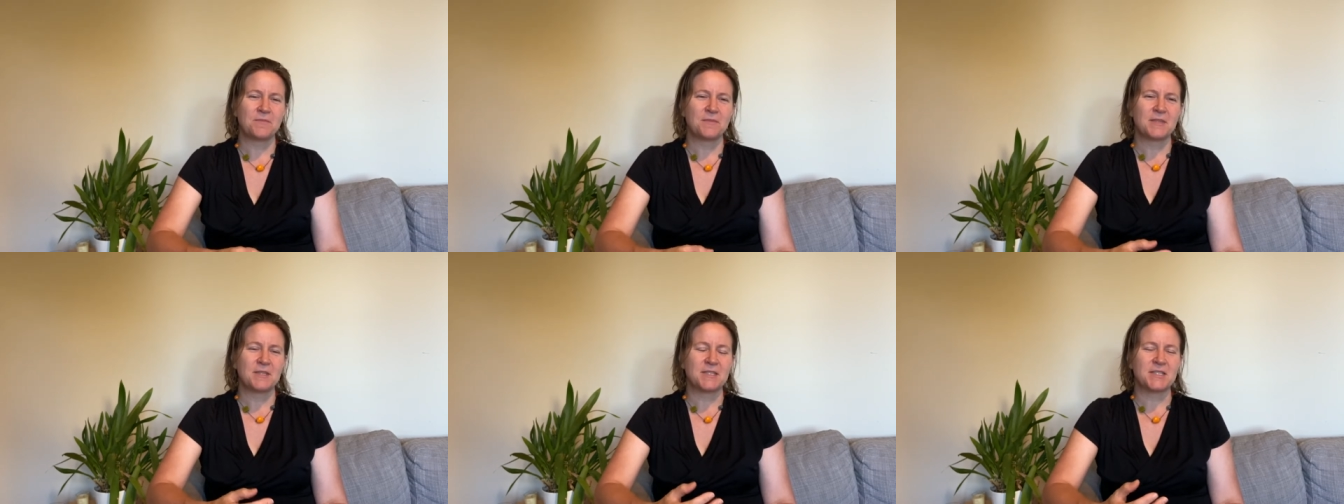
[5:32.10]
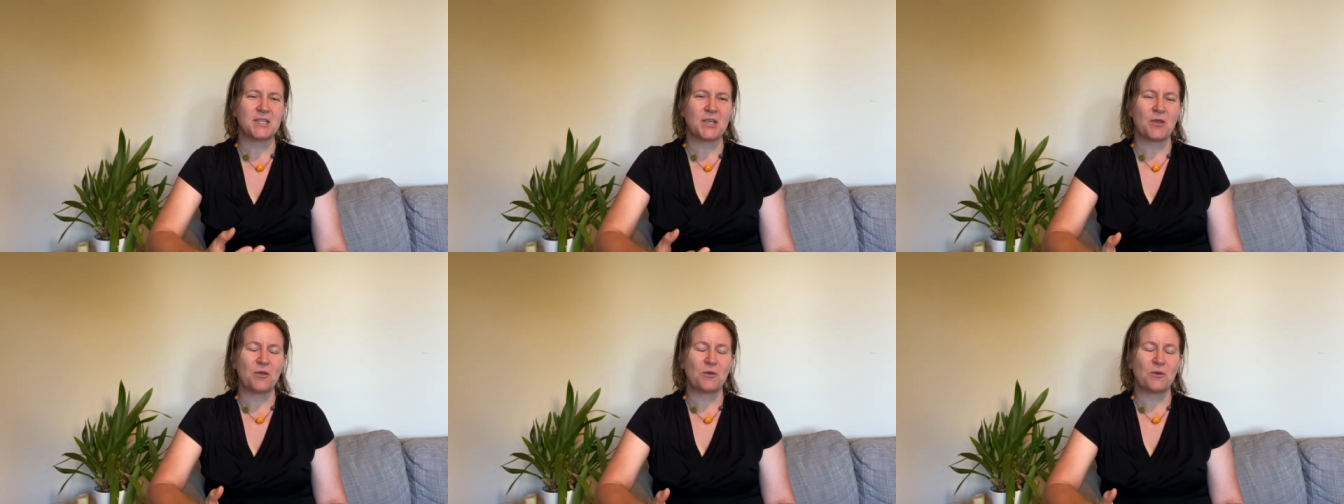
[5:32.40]

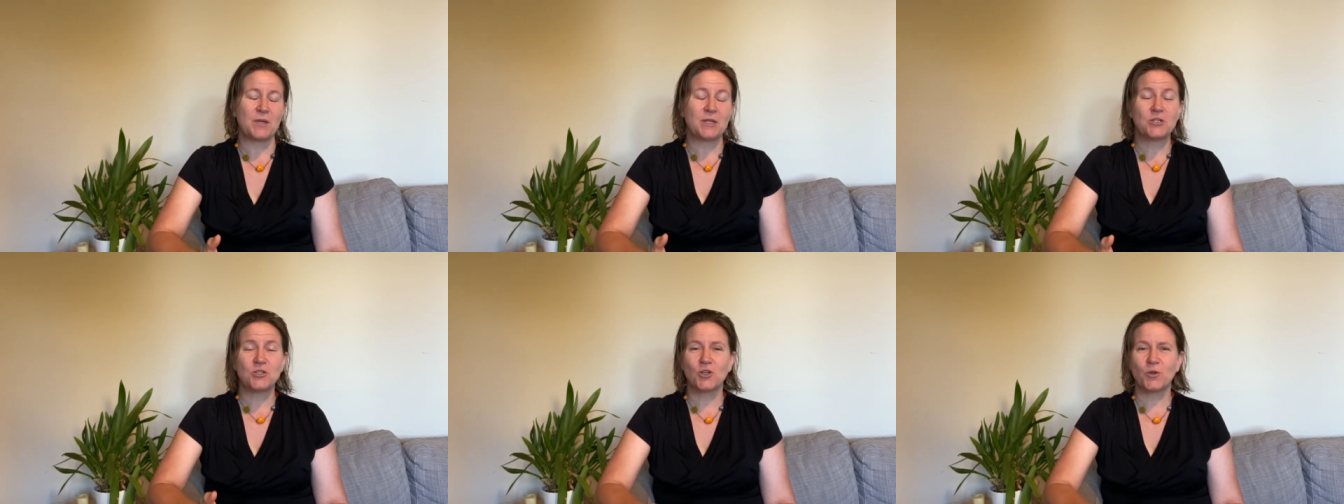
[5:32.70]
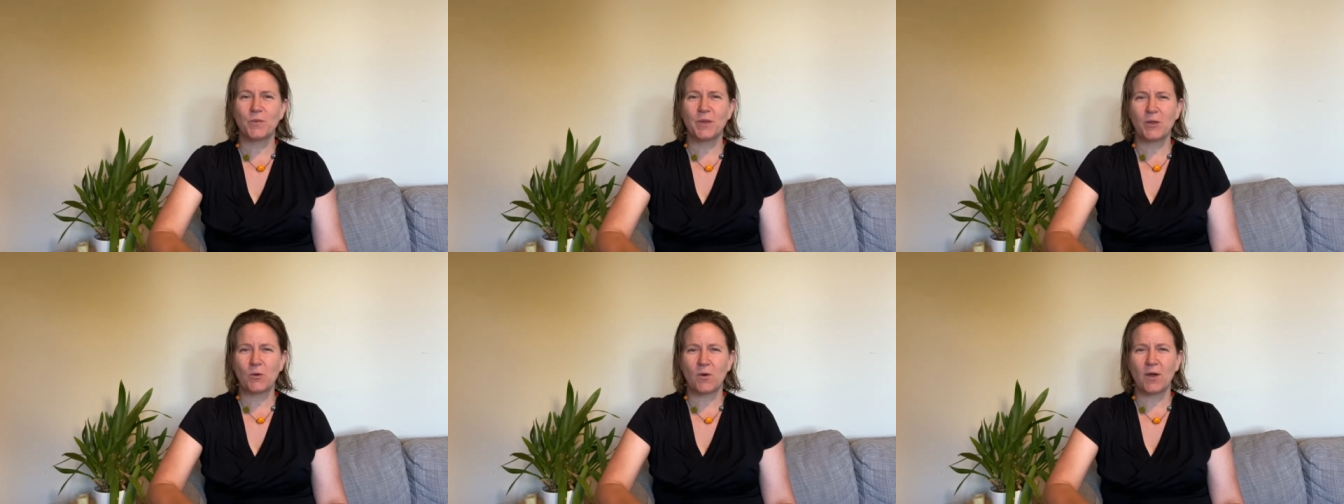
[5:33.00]
So it
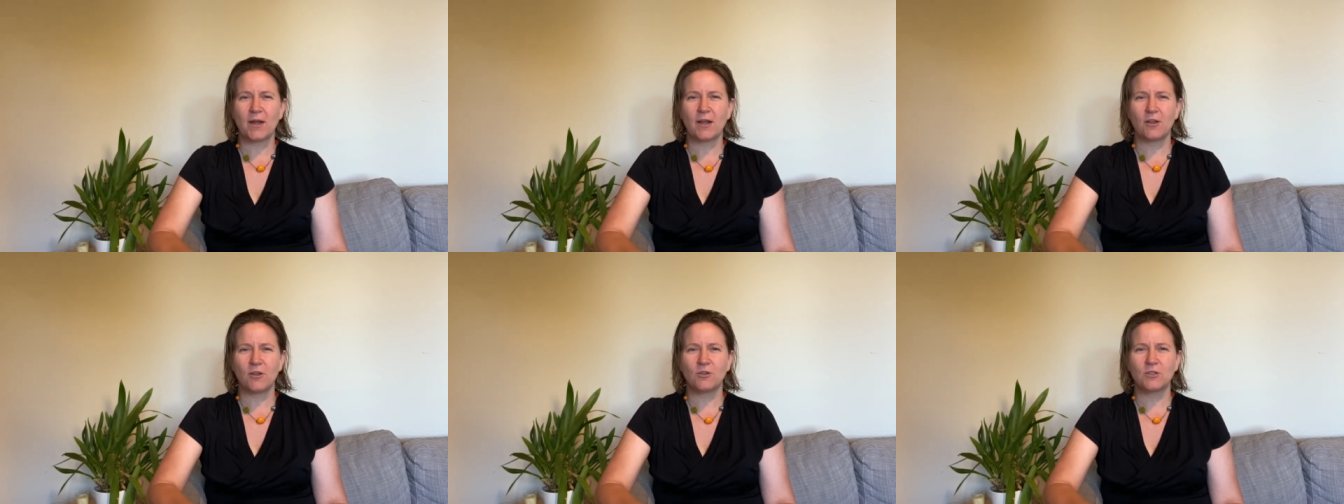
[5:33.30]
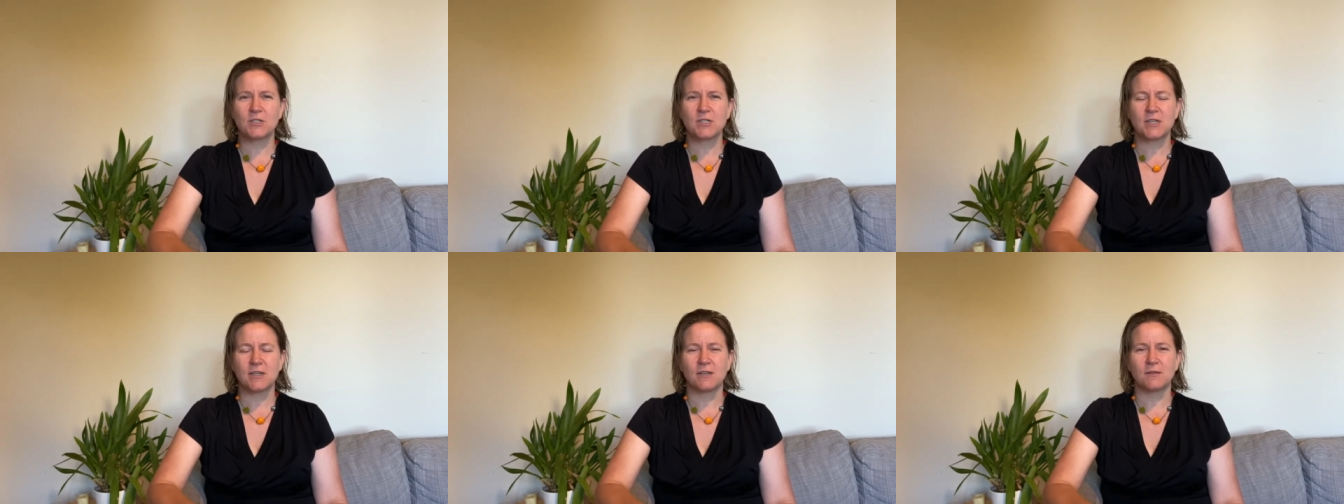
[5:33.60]
took me quite a
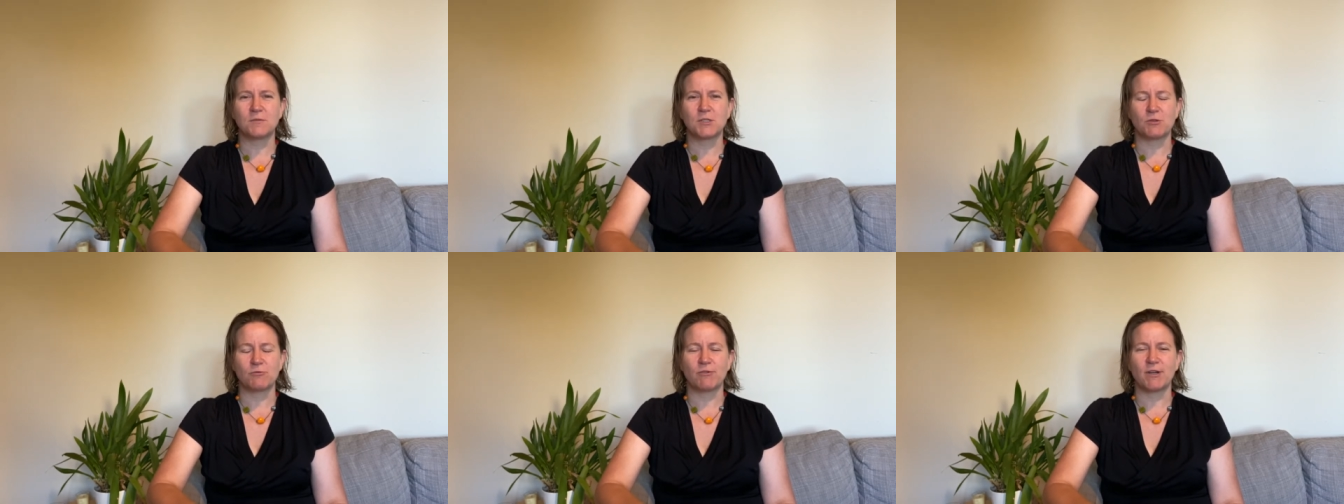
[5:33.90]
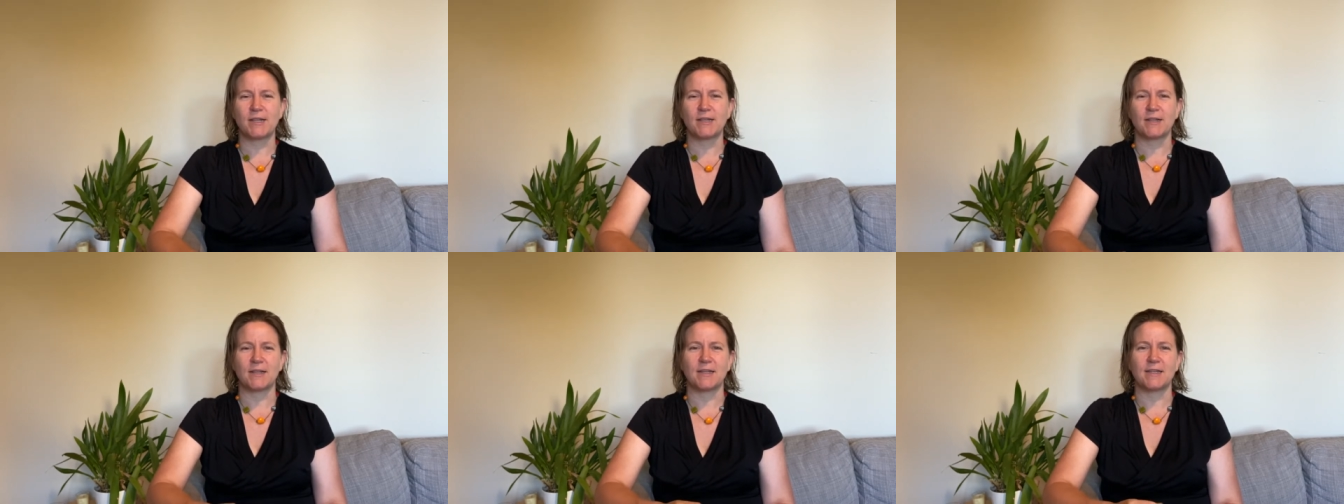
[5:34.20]
long time to
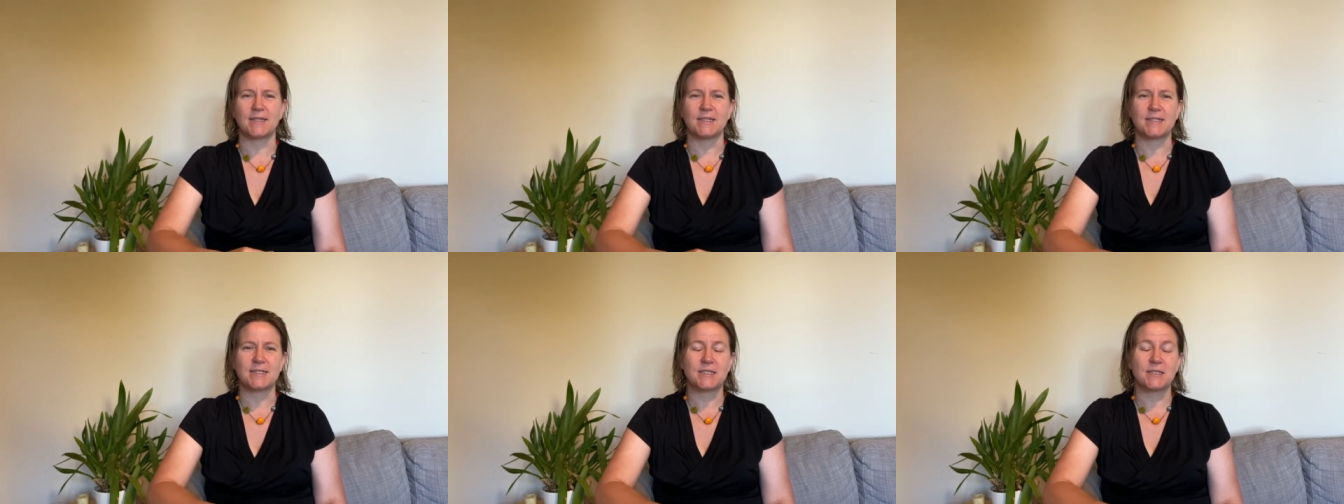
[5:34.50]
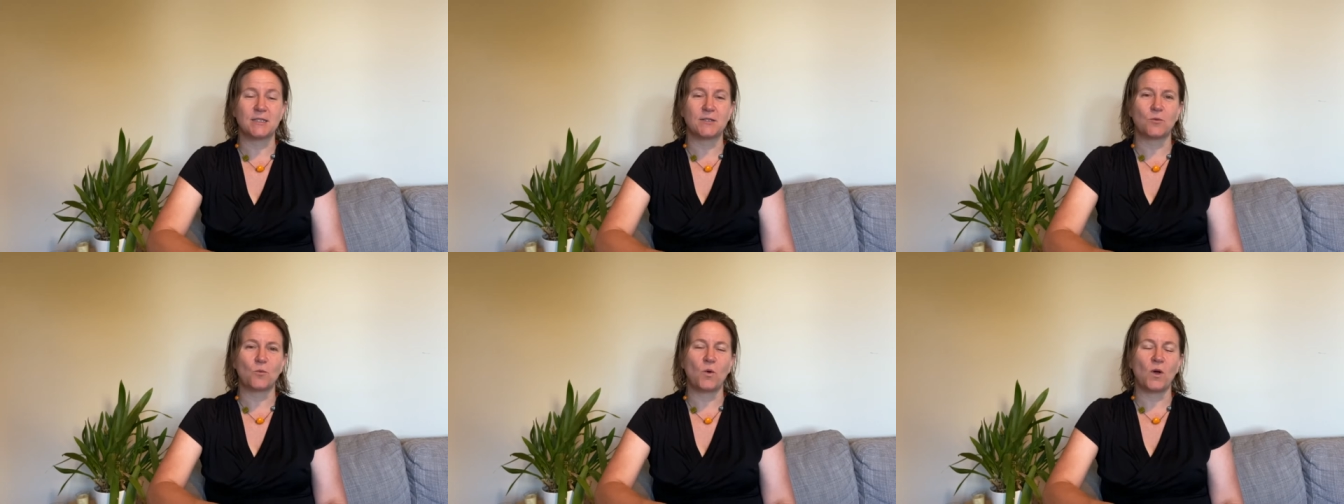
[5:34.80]
realise
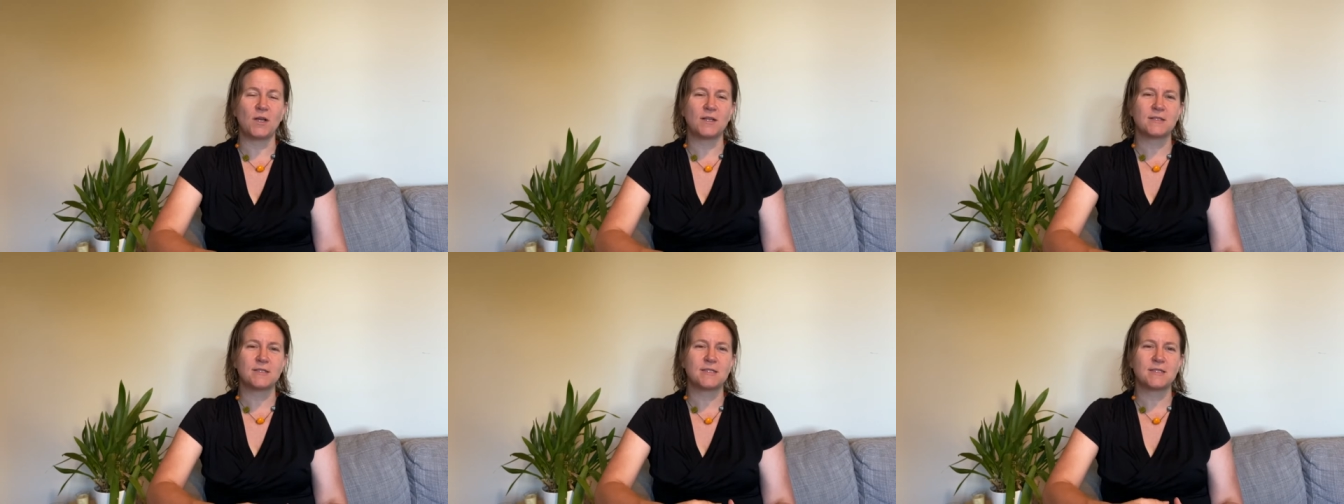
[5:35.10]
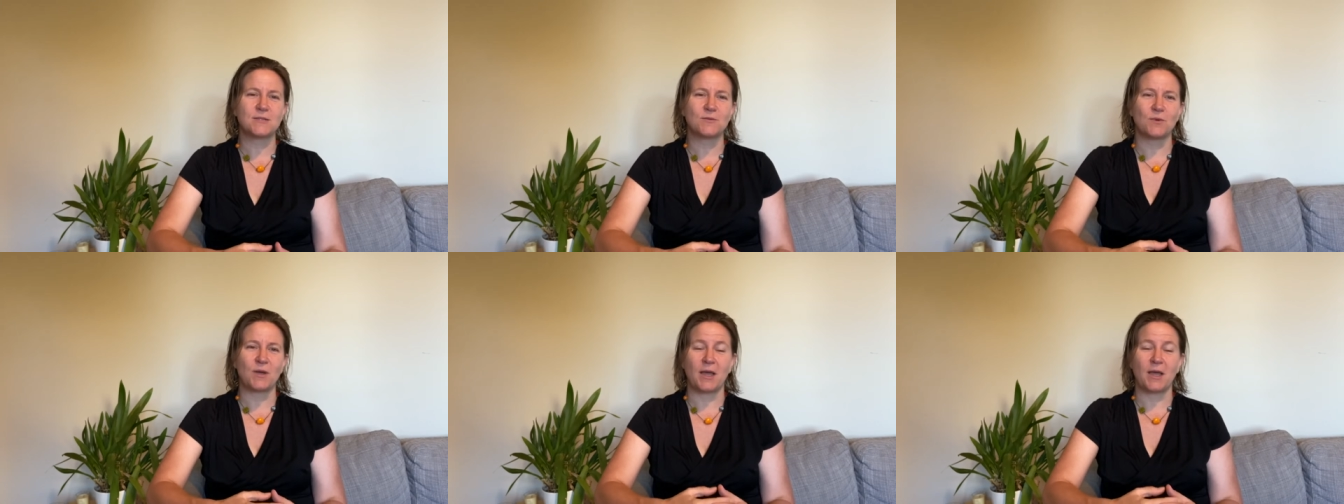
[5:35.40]
that whilst